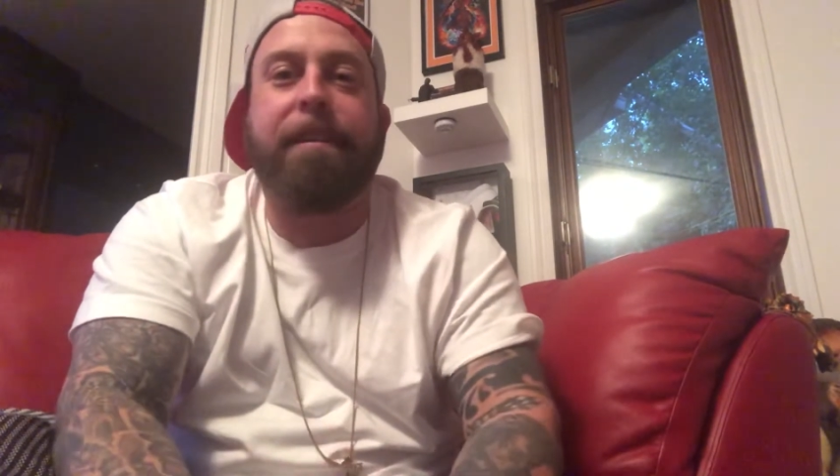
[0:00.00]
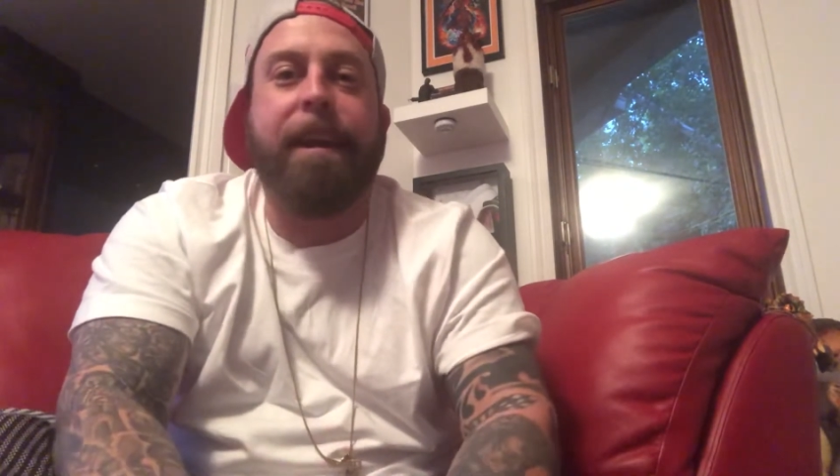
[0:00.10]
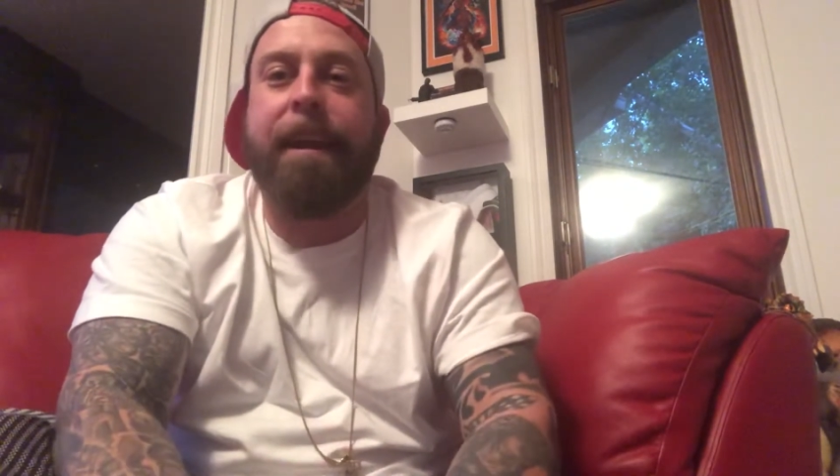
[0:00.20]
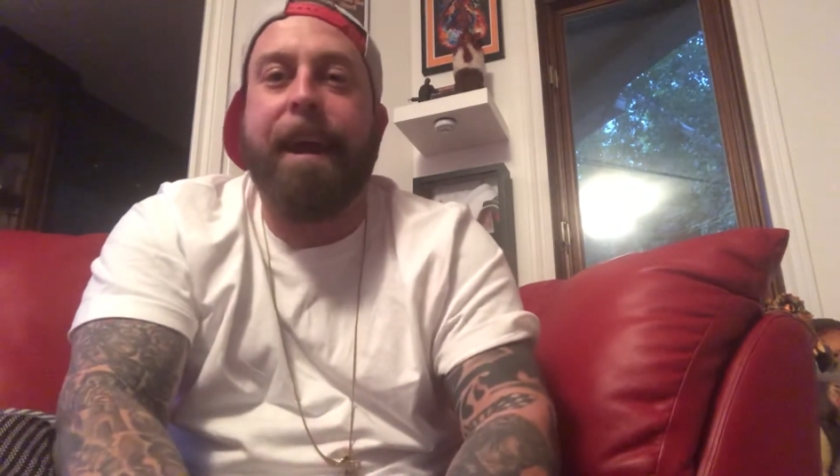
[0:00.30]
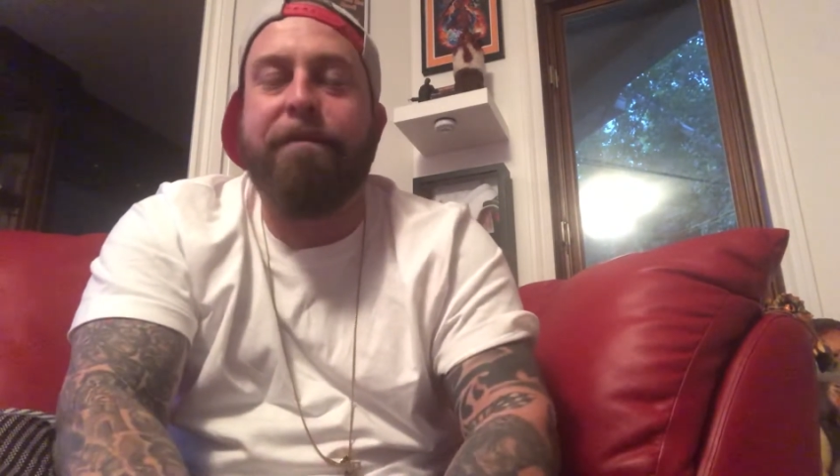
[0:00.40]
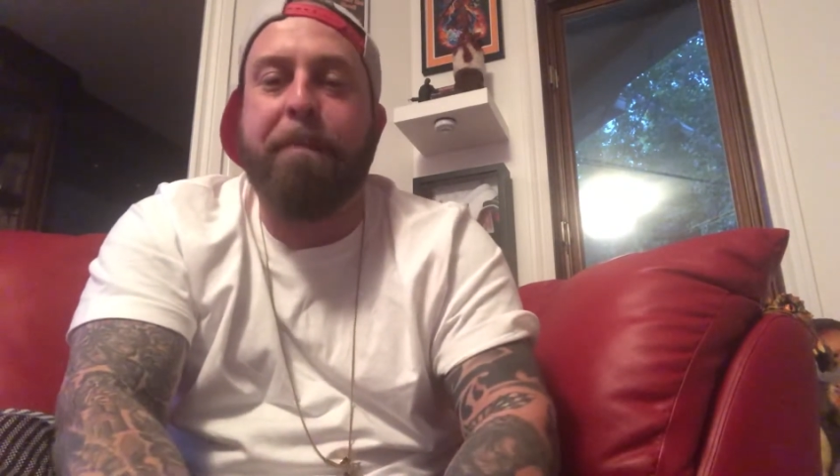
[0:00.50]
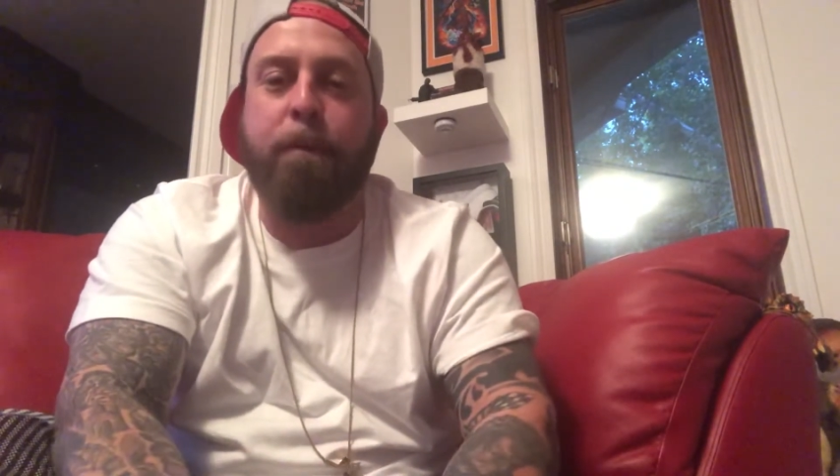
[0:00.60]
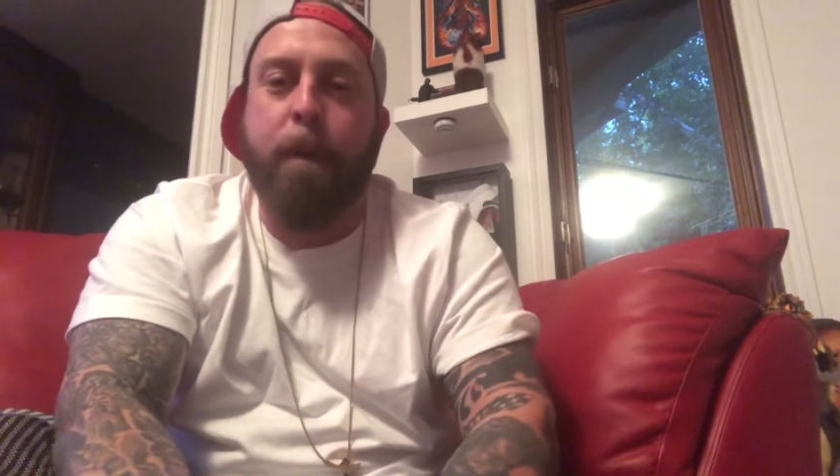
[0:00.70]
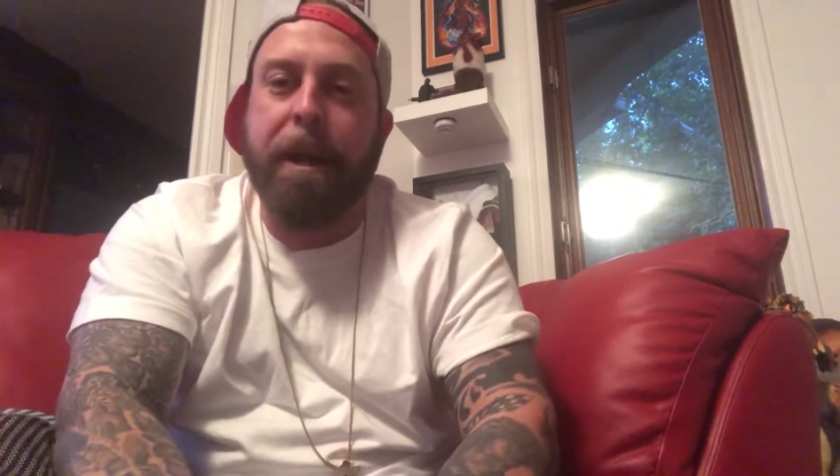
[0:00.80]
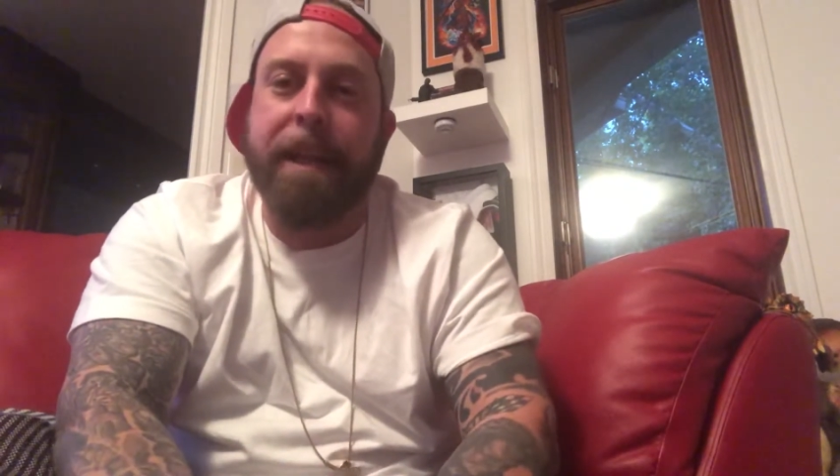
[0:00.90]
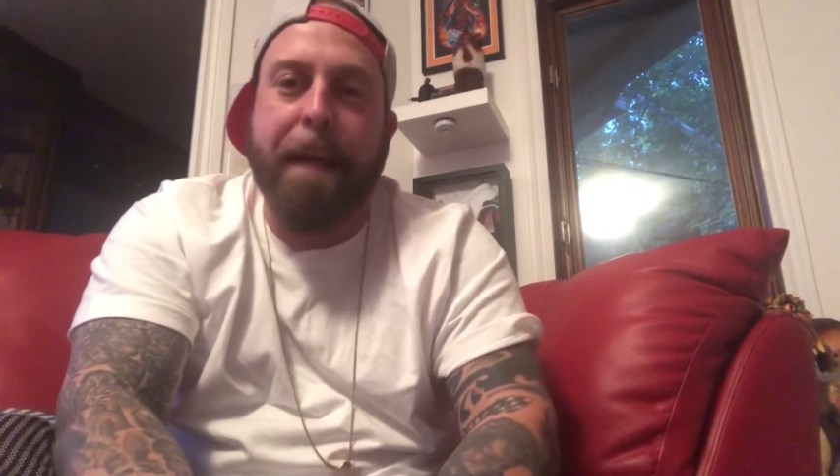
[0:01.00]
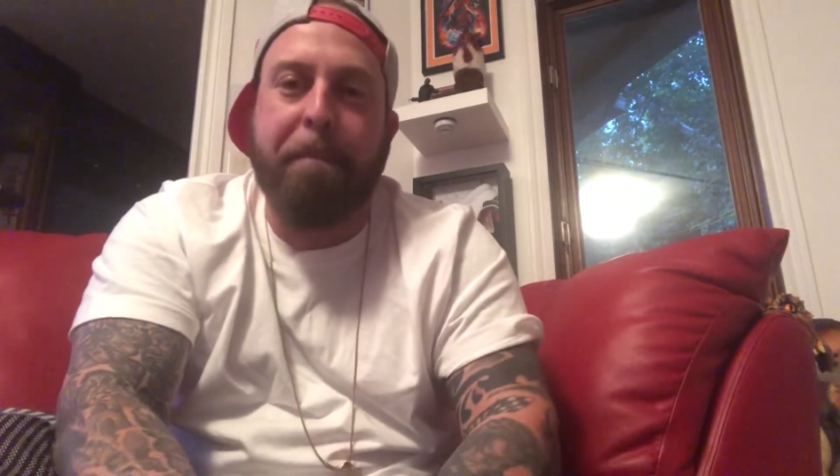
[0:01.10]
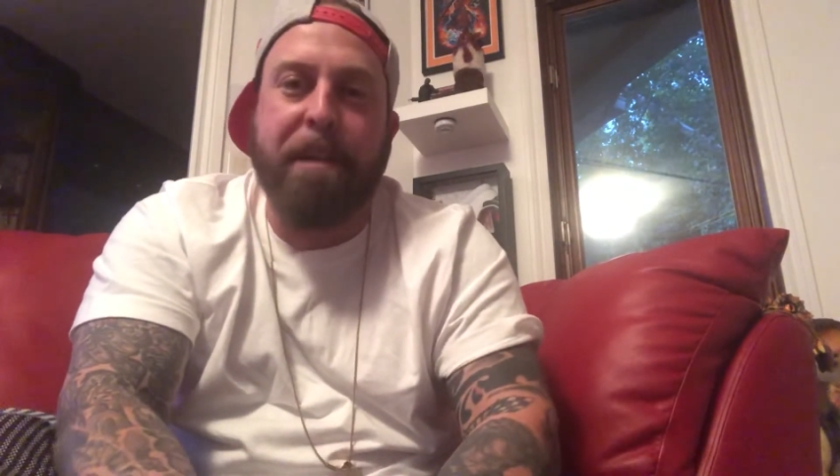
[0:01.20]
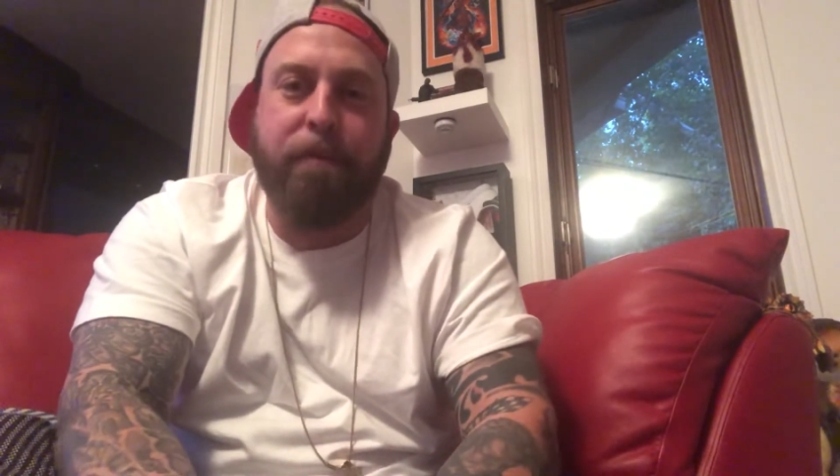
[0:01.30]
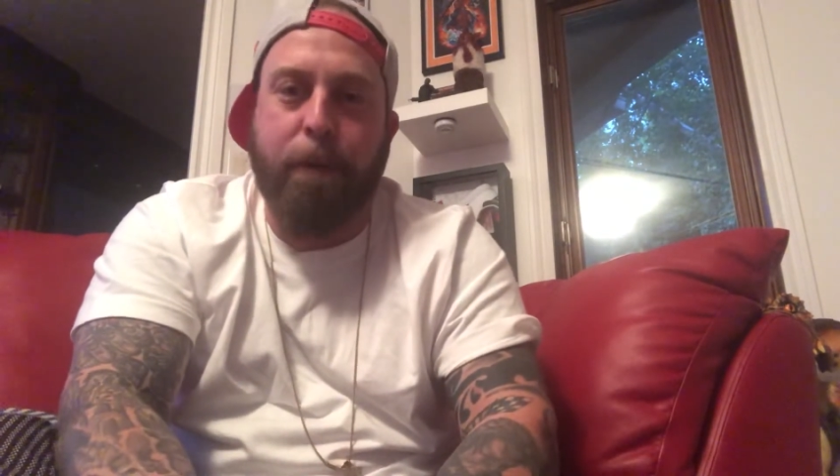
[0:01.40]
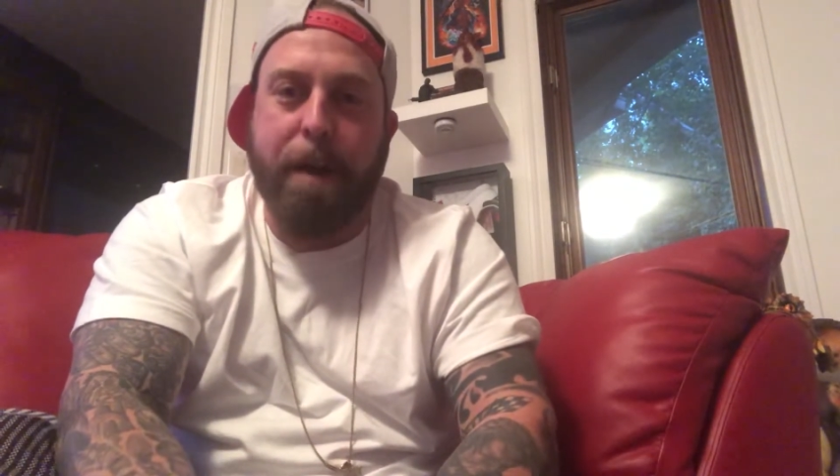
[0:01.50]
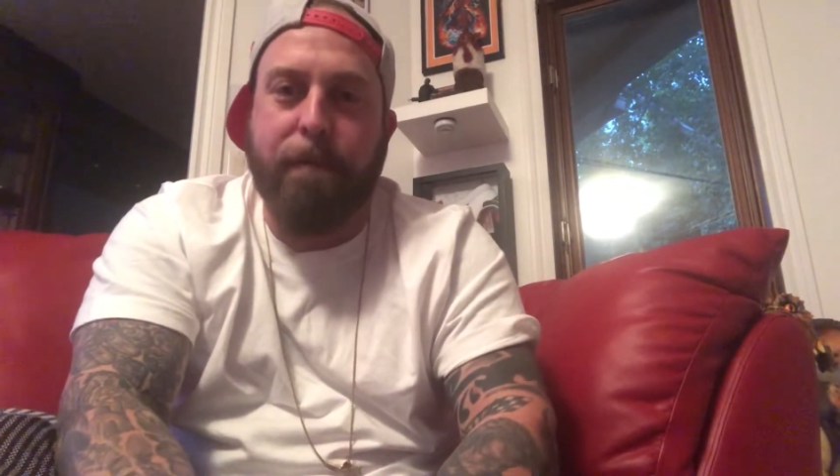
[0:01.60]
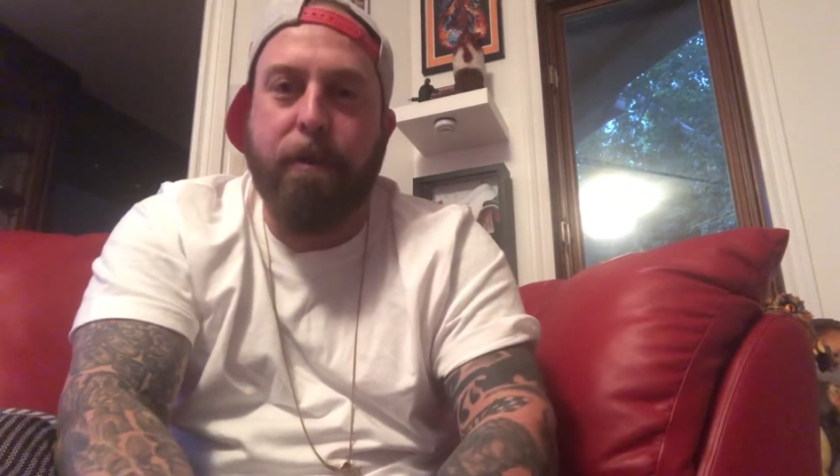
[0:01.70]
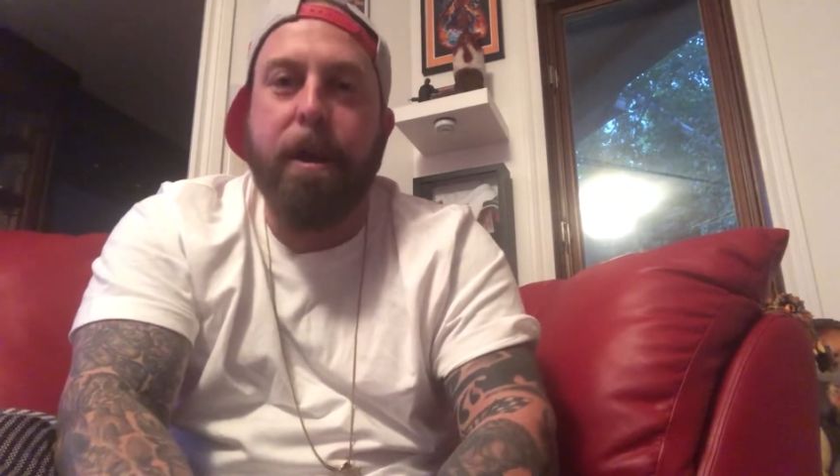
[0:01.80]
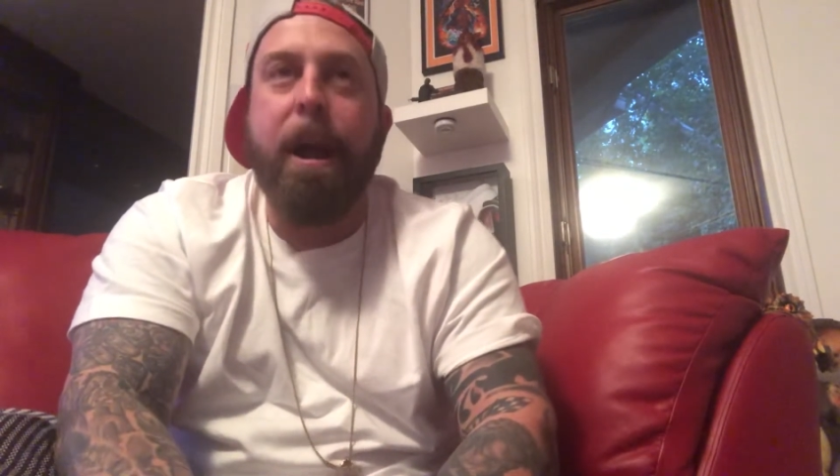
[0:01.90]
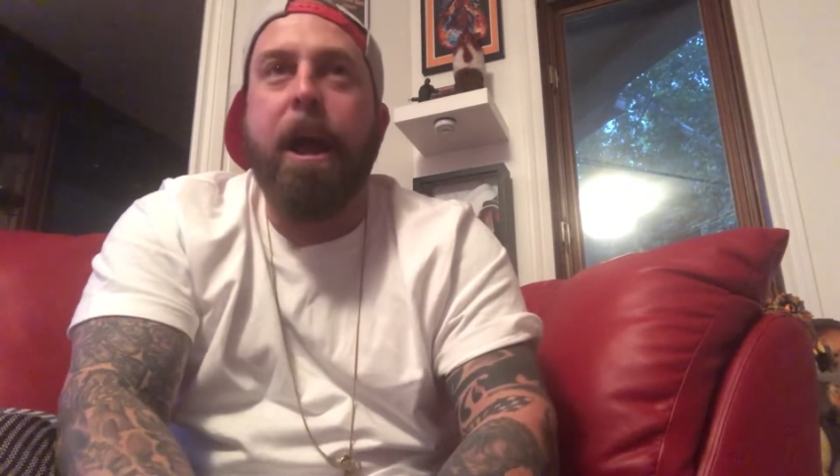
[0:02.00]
and I've been wanting that piece forever.